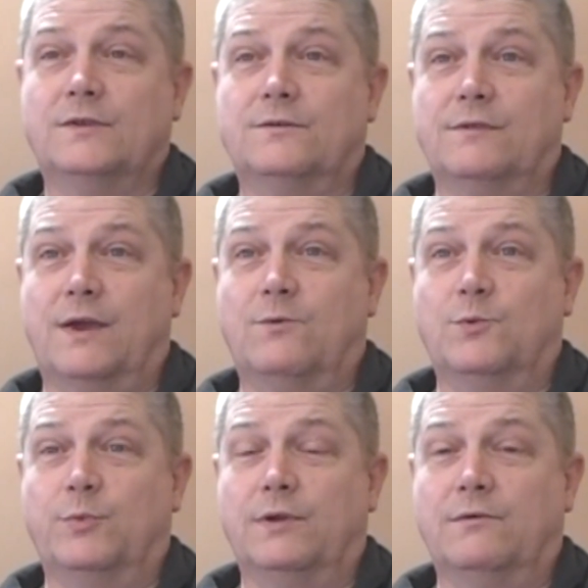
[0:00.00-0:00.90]
So that
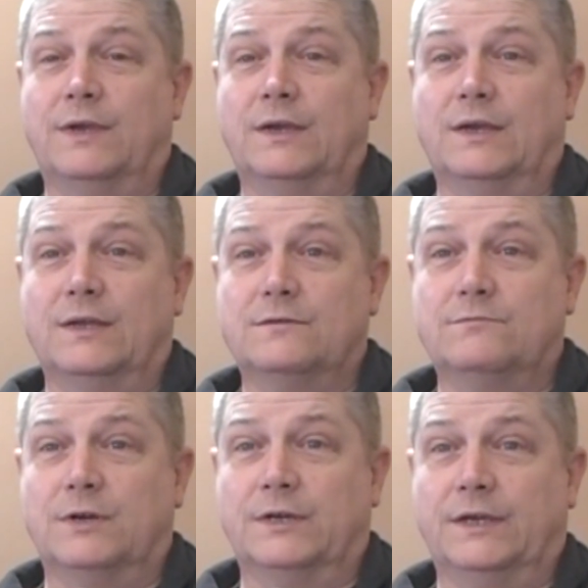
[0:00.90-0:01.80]
will be winging
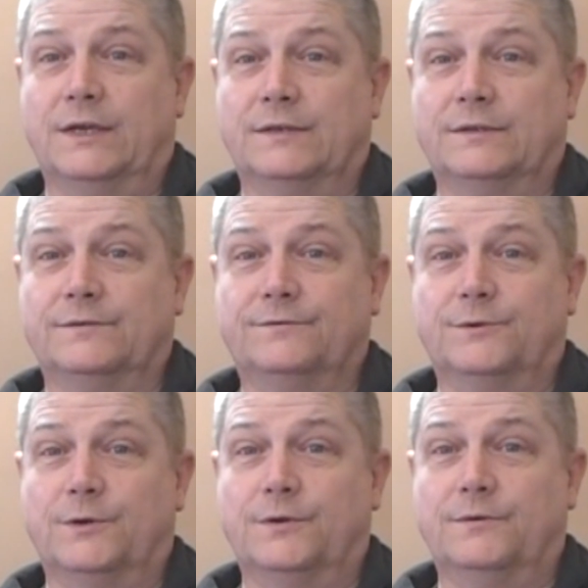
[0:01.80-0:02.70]
its way
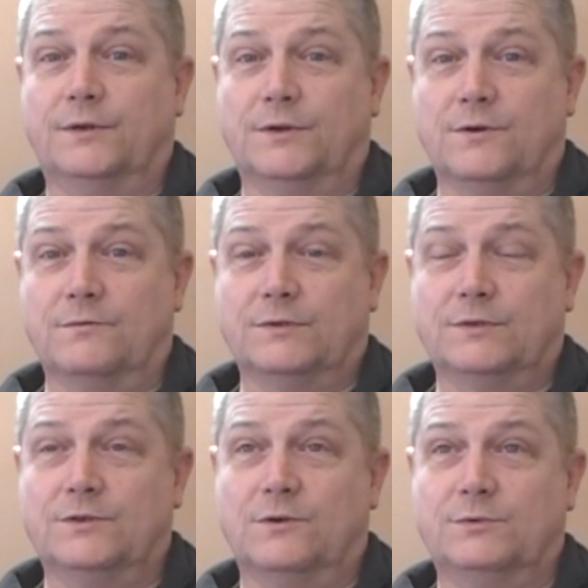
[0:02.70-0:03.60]
through along with
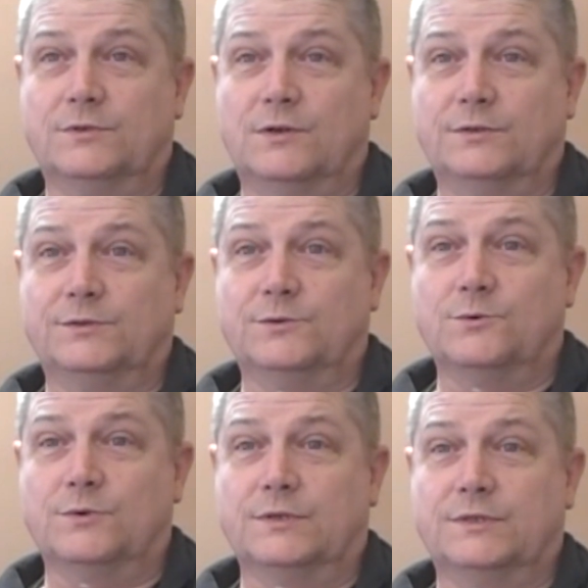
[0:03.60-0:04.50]
the top slots
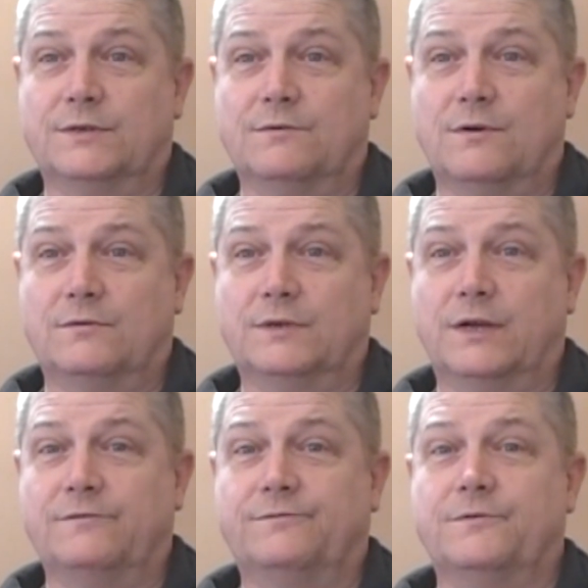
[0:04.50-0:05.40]
order, so I'll
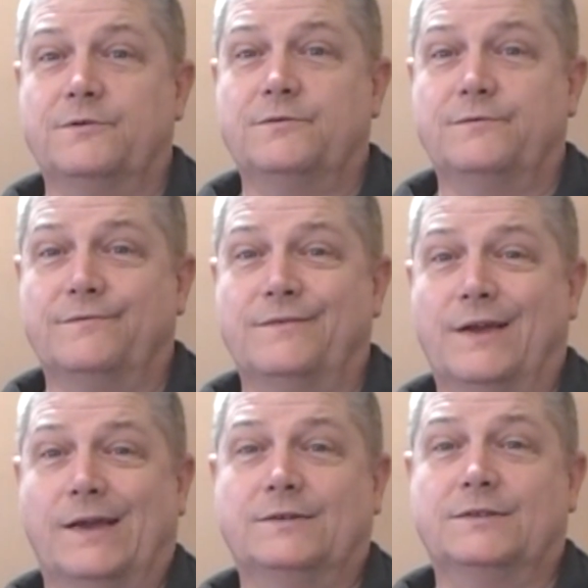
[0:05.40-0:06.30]
go through
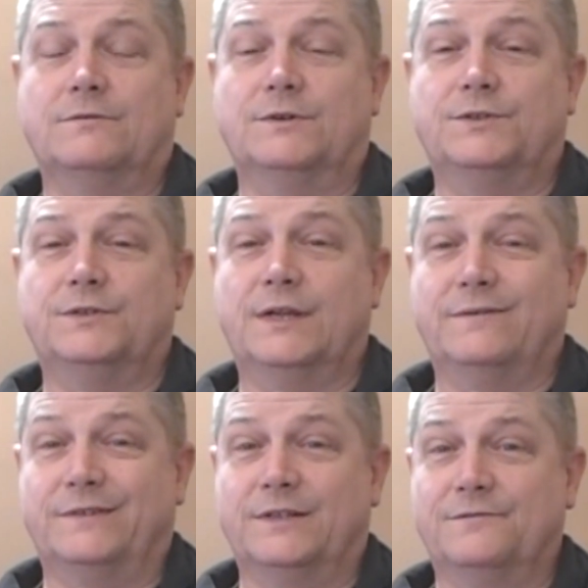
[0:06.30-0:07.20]
that. So I should
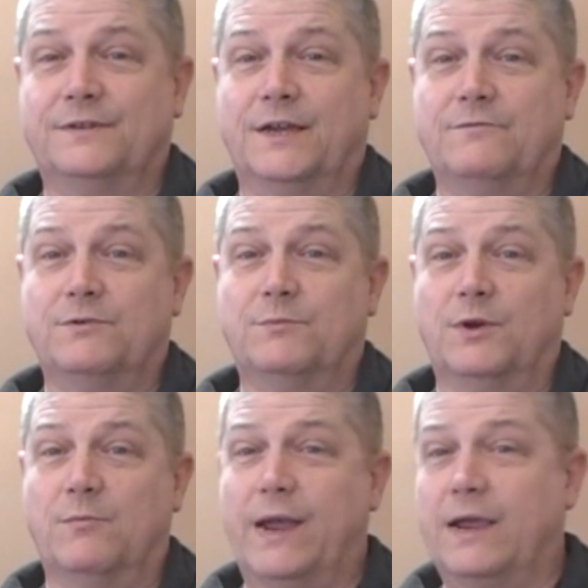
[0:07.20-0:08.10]
have enough now with
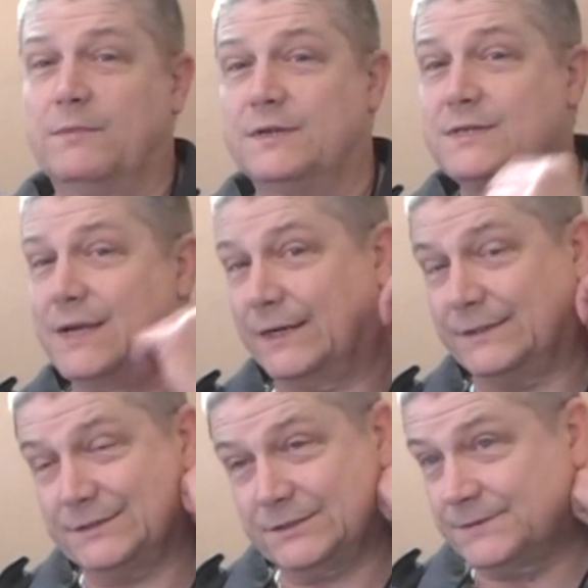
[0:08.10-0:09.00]
my Bachmann
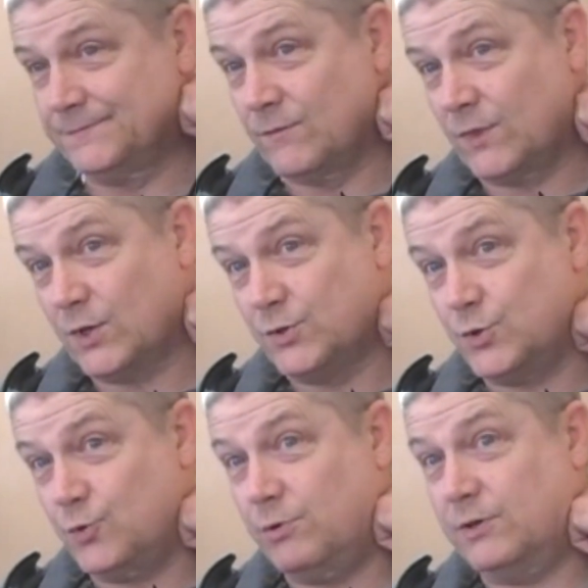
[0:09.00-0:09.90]
tanks
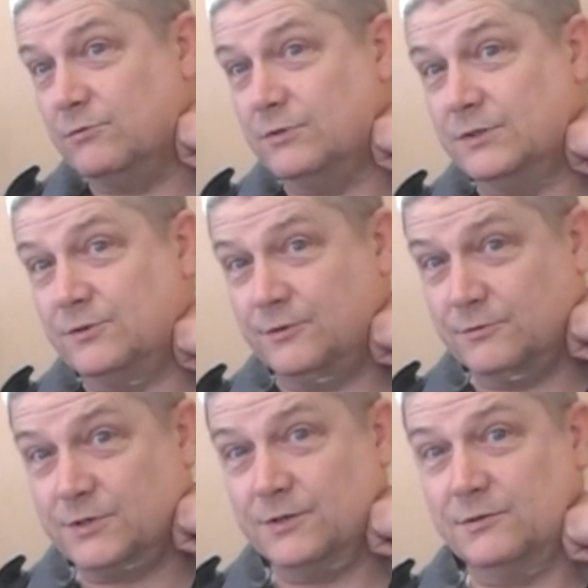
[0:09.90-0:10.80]
to build an
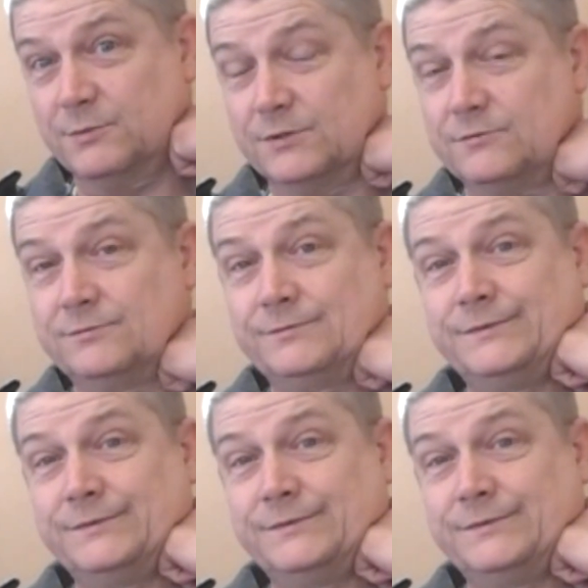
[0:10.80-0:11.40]
oil terminal,